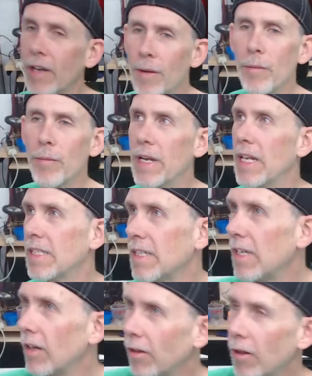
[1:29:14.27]
a couple minutes,
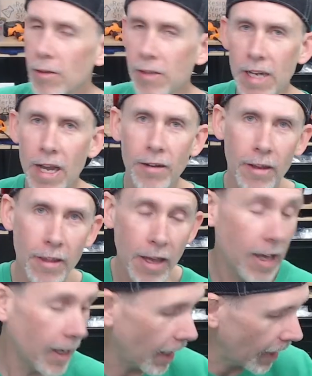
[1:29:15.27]
and then I'll close down the
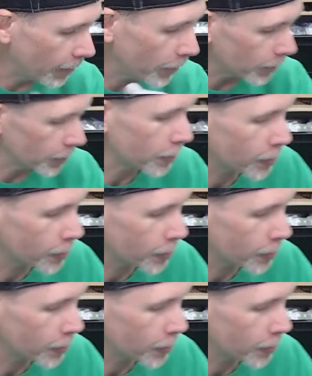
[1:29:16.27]
thing and we will